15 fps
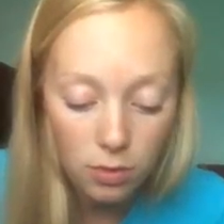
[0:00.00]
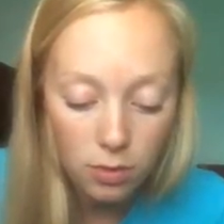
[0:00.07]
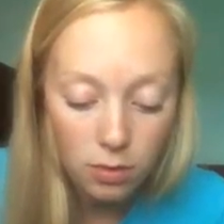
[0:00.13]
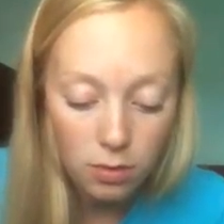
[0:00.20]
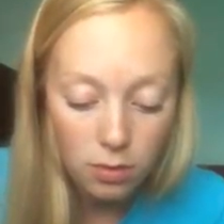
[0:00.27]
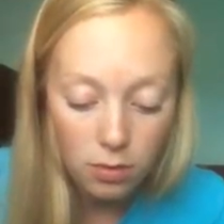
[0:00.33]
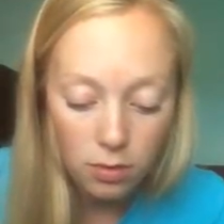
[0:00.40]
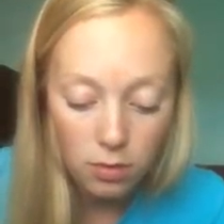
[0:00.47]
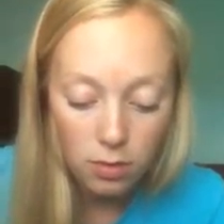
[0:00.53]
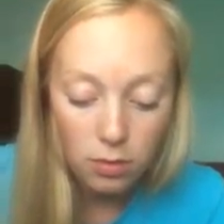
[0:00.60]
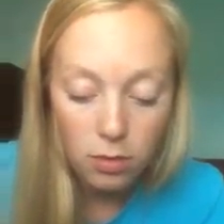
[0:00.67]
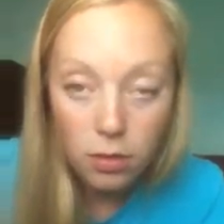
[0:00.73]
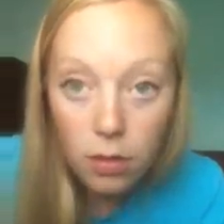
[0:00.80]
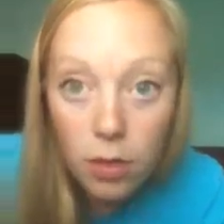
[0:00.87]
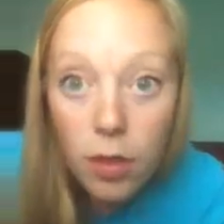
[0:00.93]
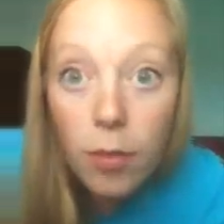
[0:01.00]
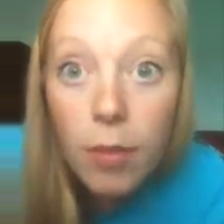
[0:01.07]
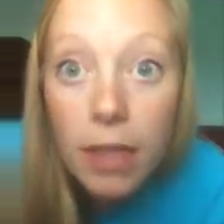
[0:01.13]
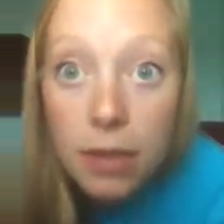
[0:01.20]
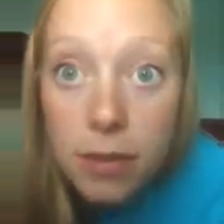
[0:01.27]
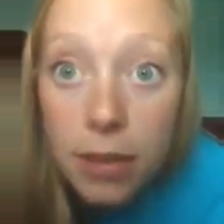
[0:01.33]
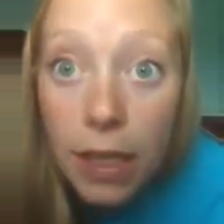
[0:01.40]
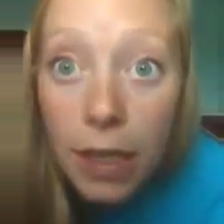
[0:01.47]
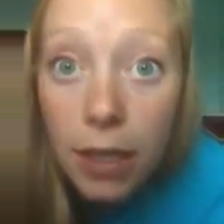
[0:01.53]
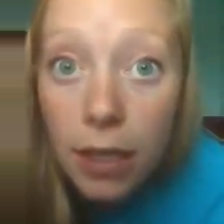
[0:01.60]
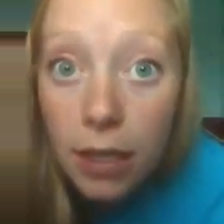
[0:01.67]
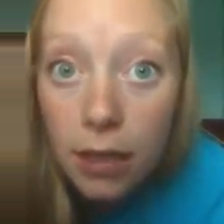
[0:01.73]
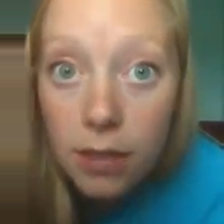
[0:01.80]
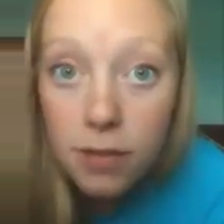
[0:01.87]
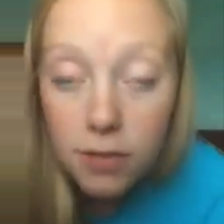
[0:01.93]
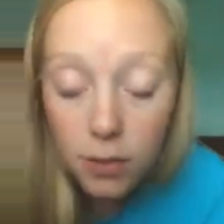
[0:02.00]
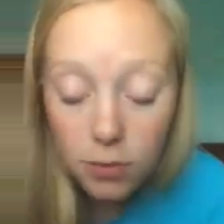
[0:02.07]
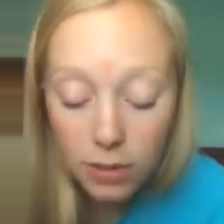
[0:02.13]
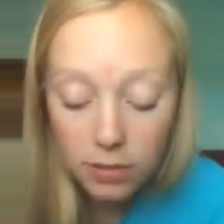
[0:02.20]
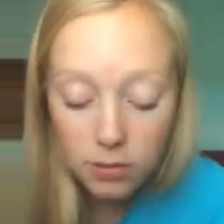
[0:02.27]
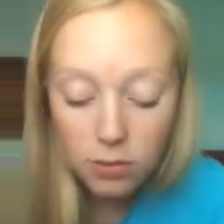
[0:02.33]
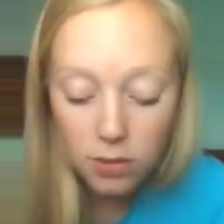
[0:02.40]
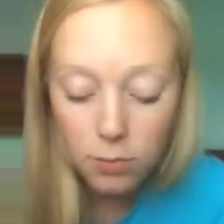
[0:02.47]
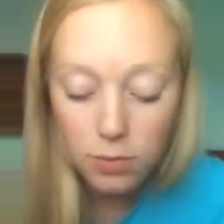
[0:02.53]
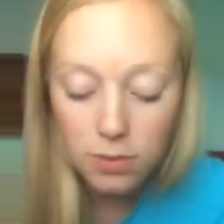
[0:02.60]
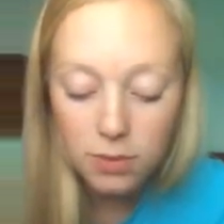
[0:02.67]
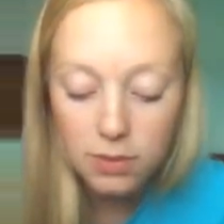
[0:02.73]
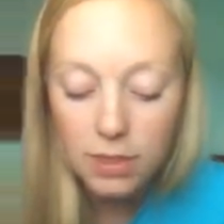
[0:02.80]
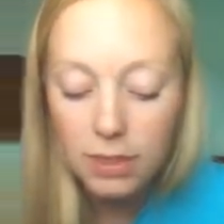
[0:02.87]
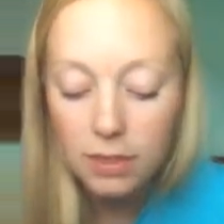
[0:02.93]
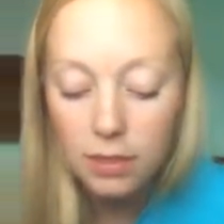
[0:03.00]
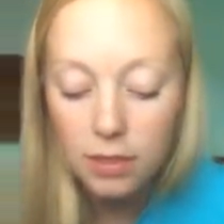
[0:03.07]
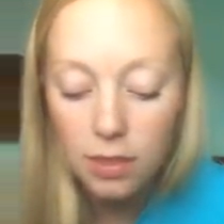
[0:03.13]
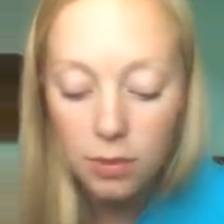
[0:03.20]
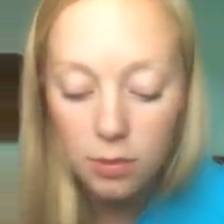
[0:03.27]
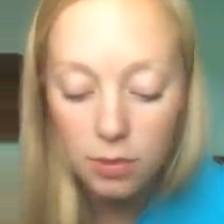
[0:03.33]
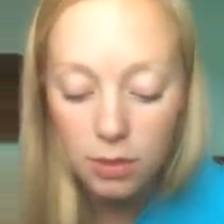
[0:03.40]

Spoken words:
mascara is. So let's go in with the second coat and then see,